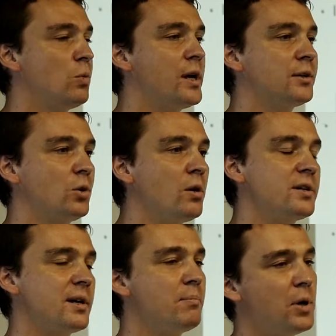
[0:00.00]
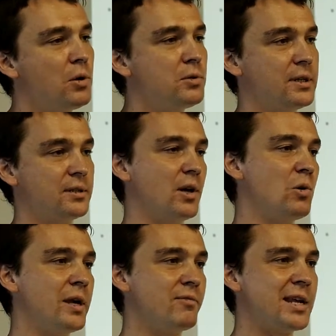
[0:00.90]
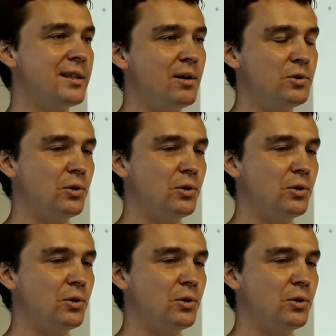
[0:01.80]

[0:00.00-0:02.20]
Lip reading: where Docker Compose is going right now.